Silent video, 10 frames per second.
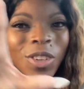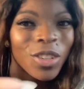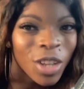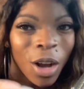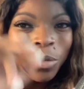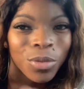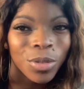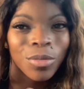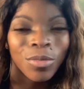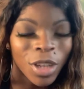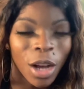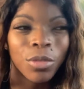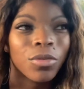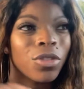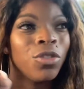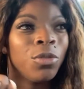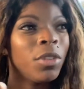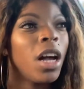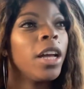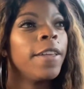don't. Don't. Do
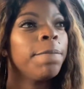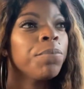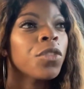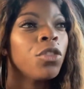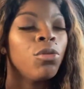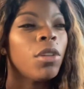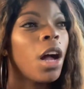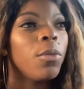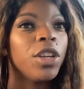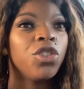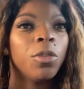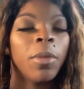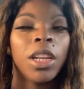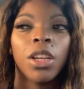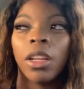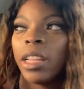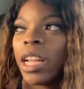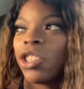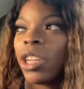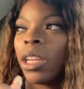not. Do not waste your money on
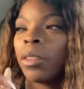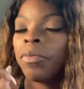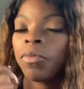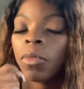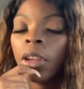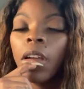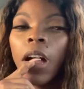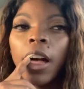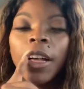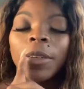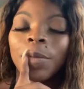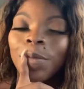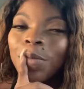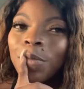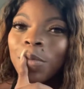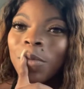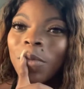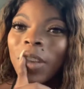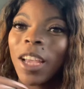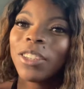that shit. Um,
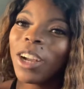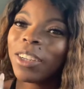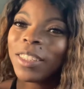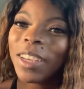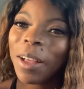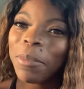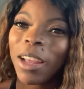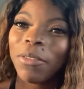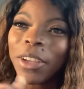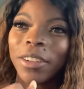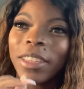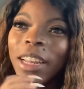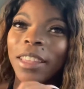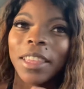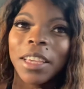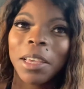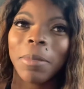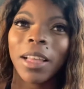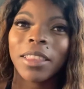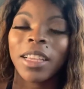as y'all can tell, I'm kind of irritated thinking
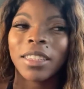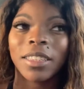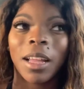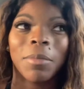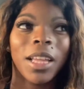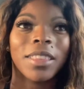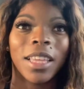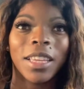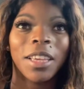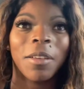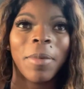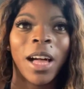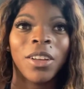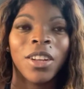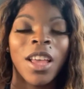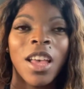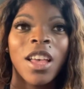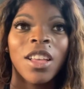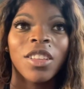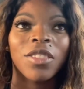about this because I'm like thinking about,
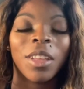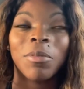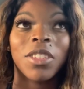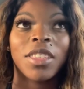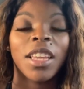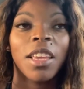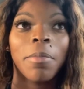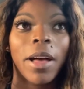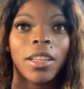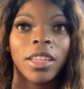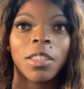I'm just thinking about like